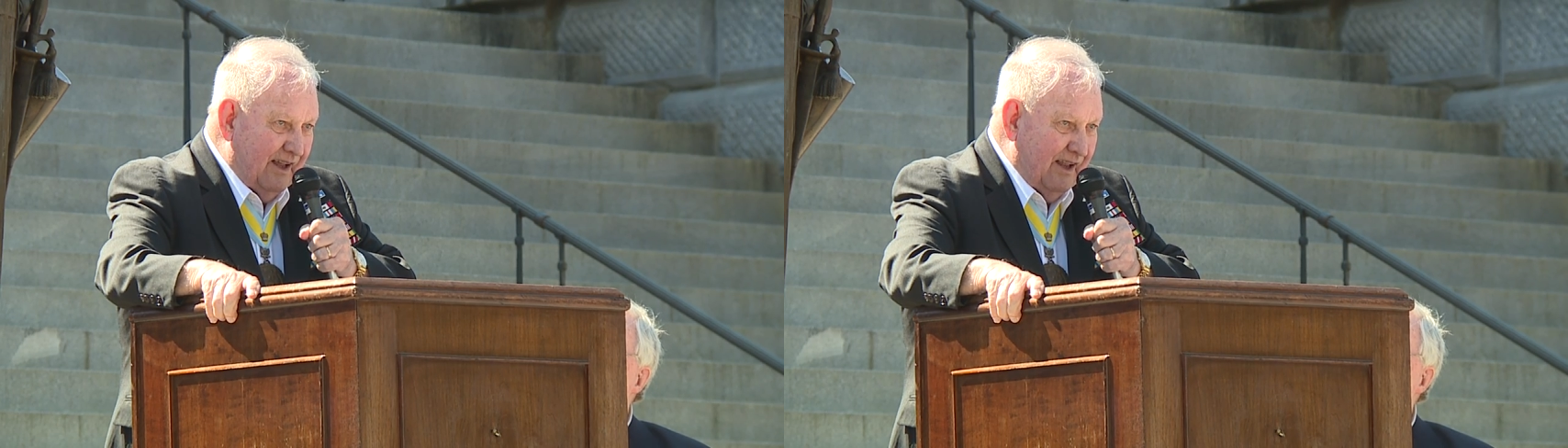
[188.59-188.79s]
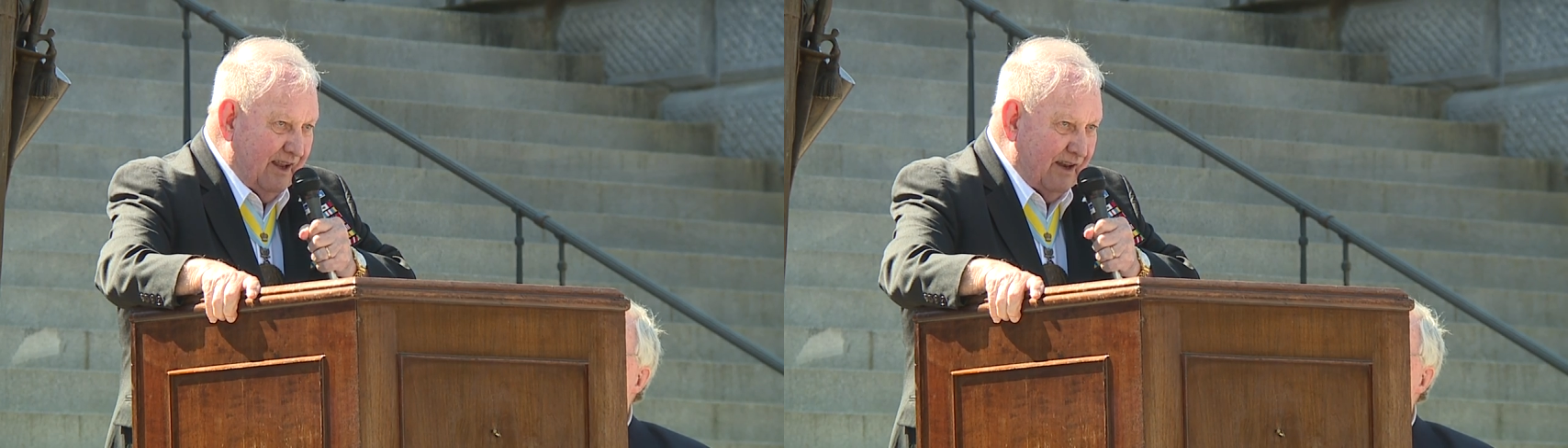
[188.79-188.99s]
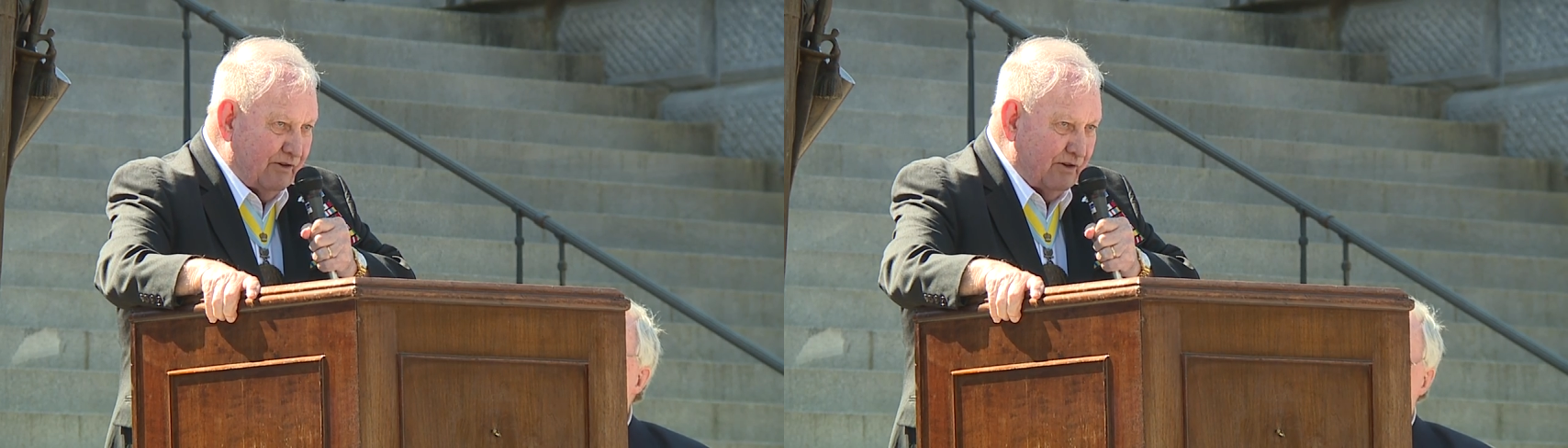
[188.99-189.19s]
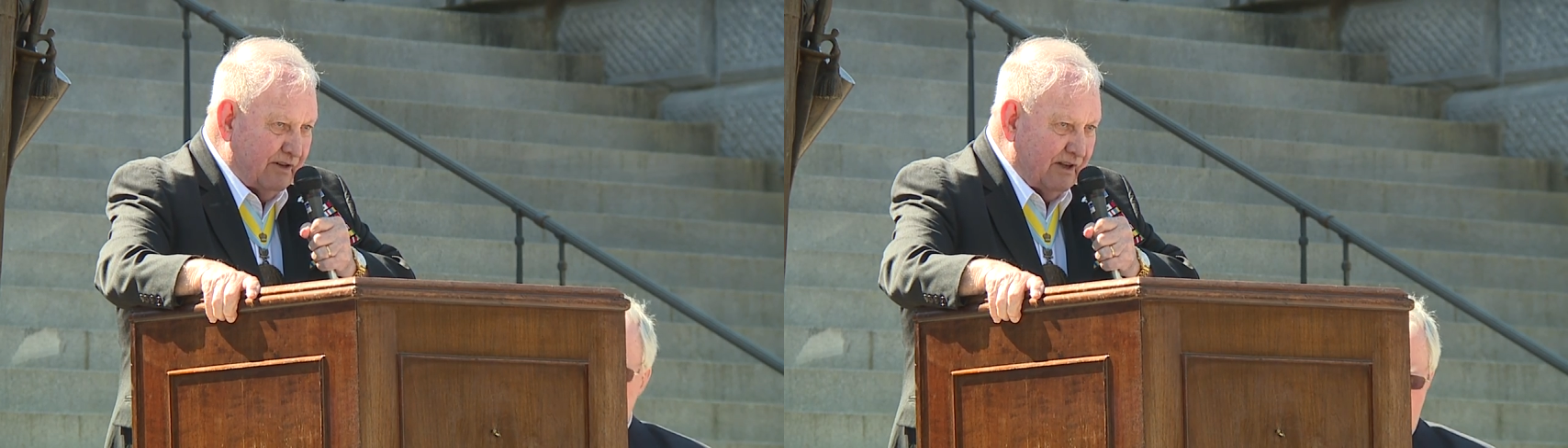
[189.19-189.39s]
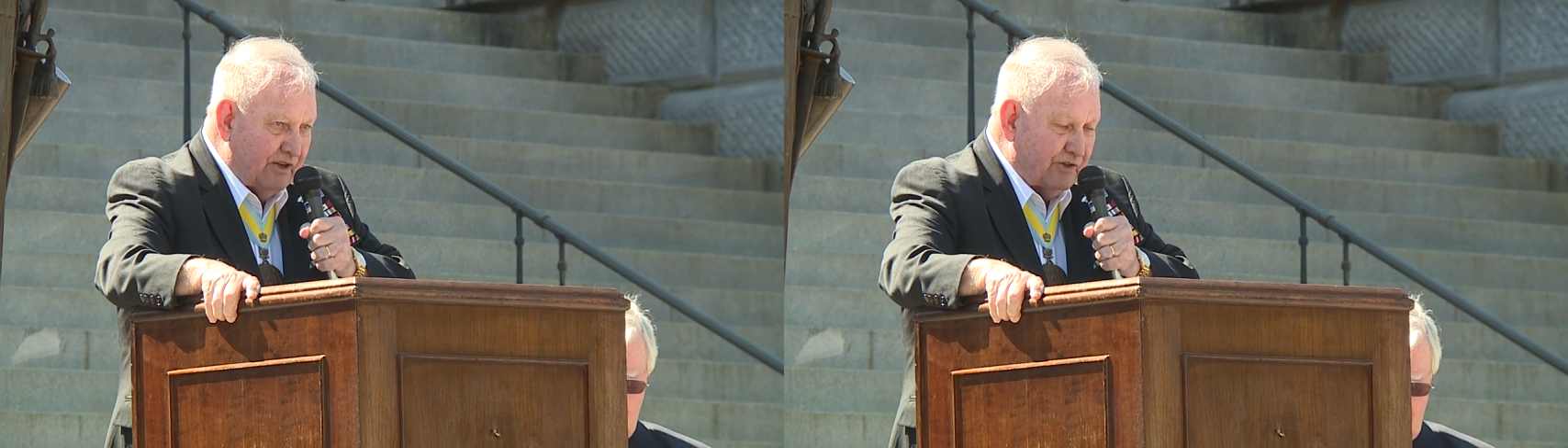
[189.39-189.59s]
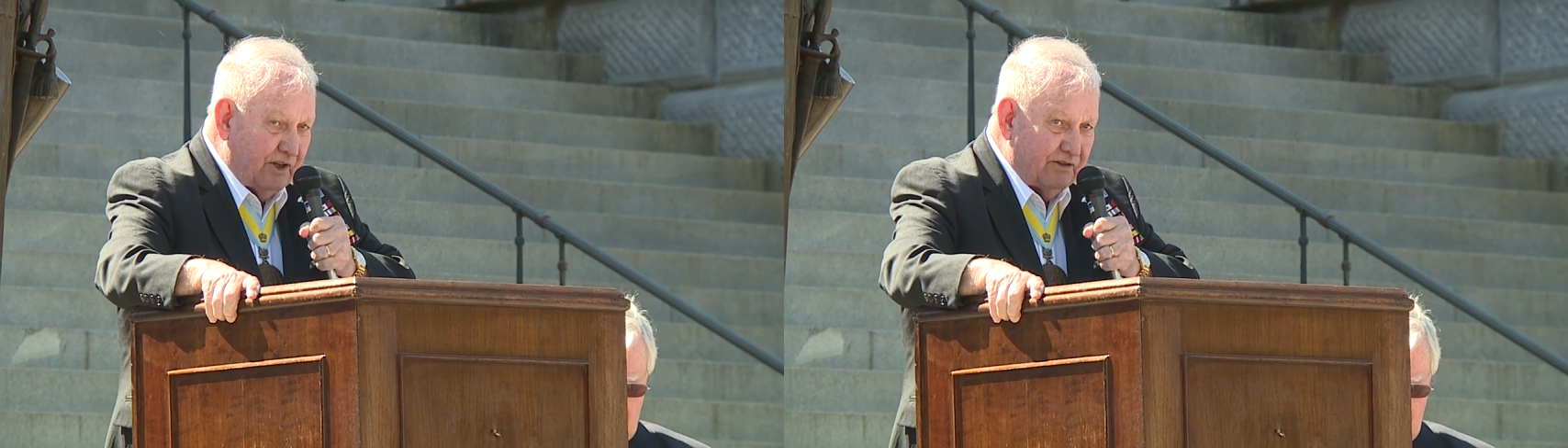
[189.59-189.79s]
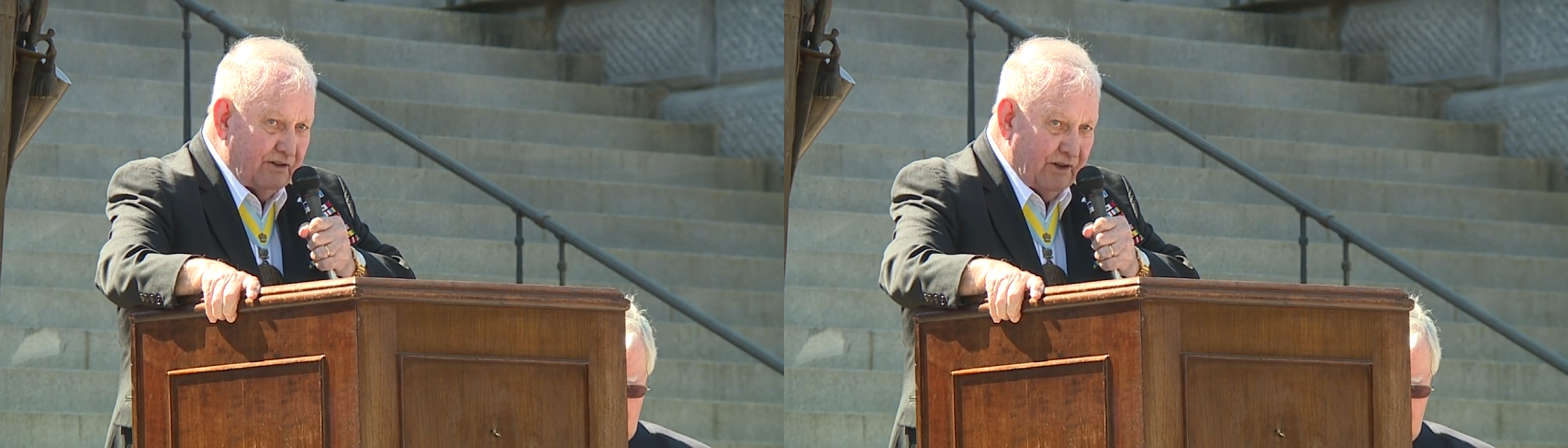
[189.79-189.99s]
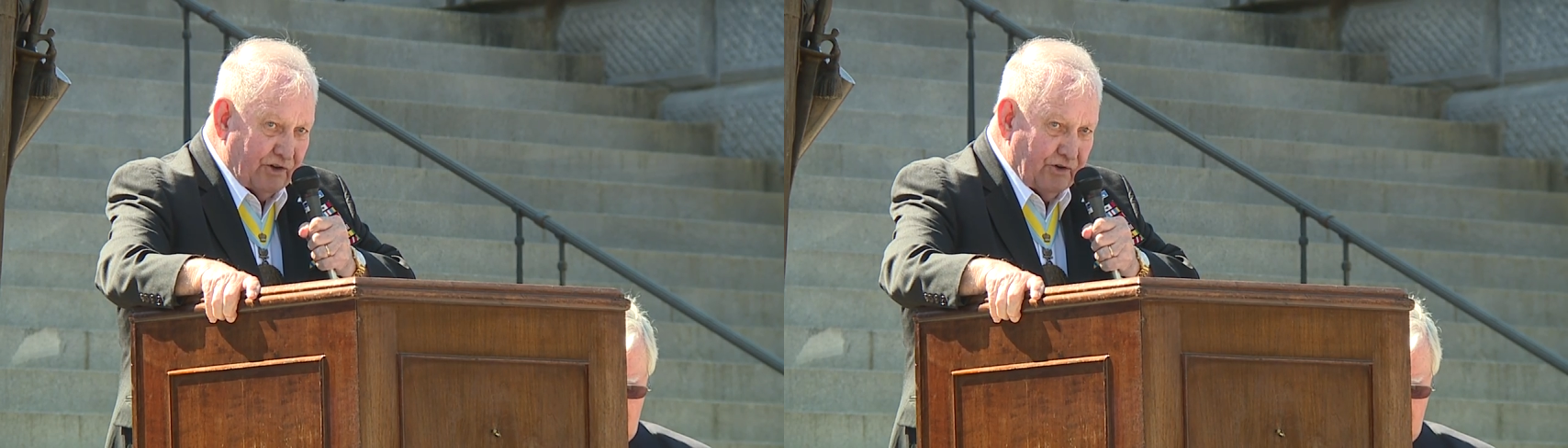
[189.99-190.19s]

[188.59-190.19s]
And I said, yes,